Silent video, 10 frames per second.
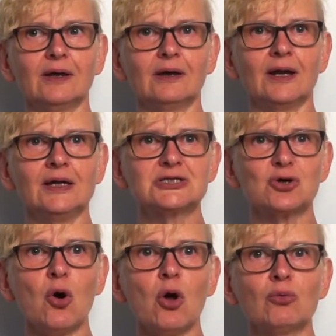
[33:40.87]
And it's
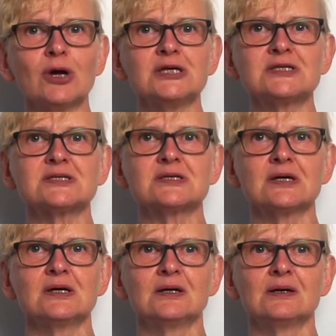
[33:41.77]
always
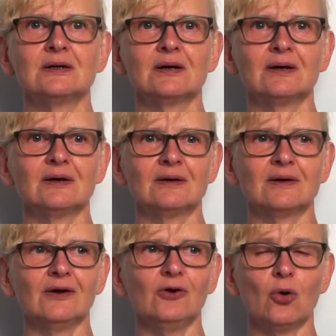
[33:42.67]

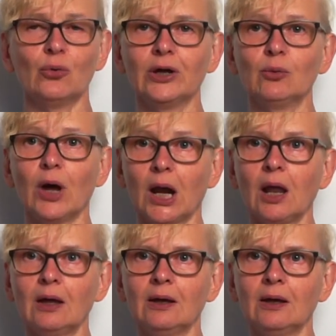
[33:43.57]
going well.